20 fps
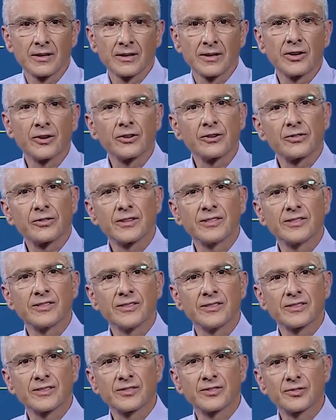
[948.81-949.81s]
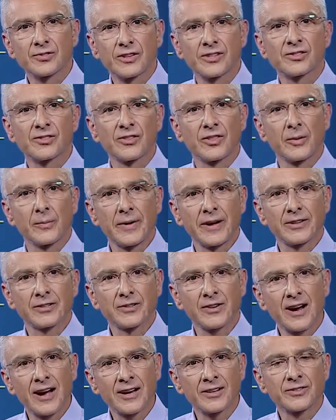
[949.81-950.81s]
You're increasing the stress on the
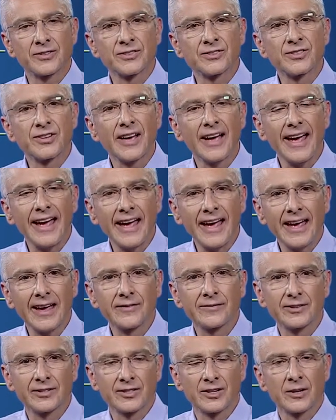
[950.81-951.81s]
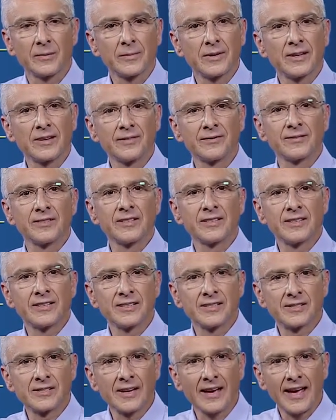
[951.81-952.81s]
major arteries every time you're lifting
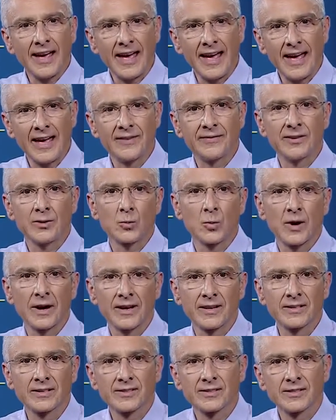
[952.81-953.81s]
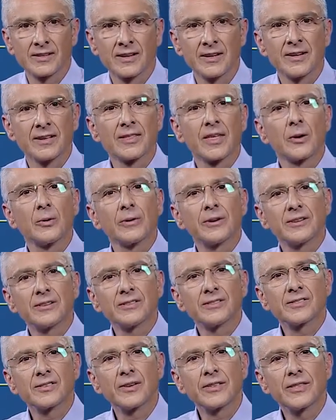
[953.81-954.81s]
these heavy weights.
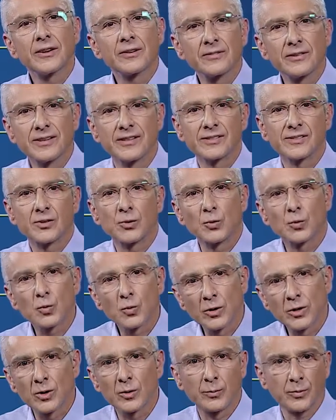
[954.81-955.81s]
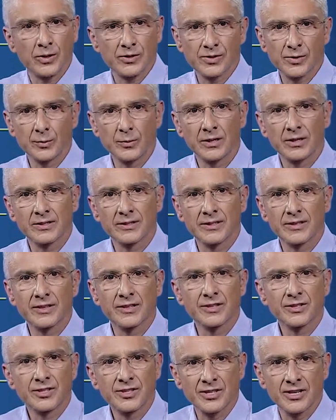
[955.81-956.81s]
There is a real possibility
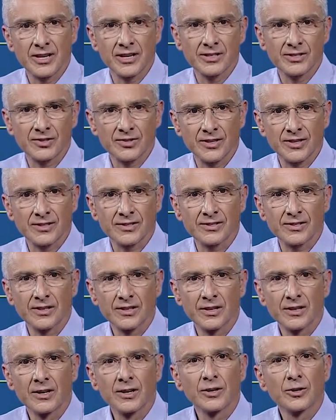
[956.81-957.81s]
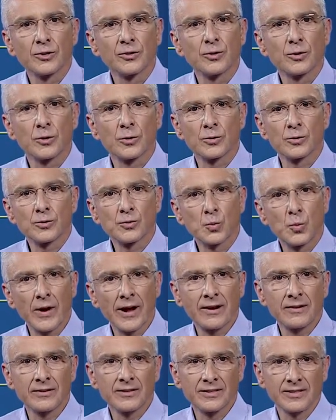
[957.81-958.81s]
that shear stress could cause
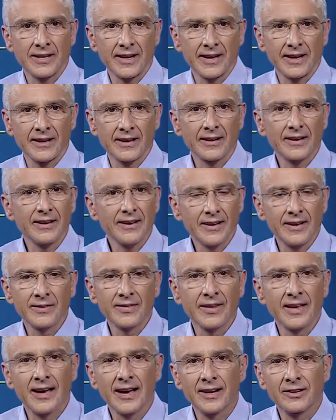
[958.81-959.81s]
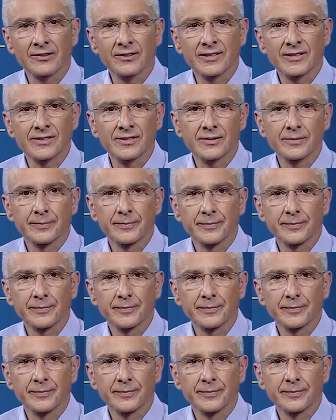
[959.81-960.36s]
wear and tear in the arteries.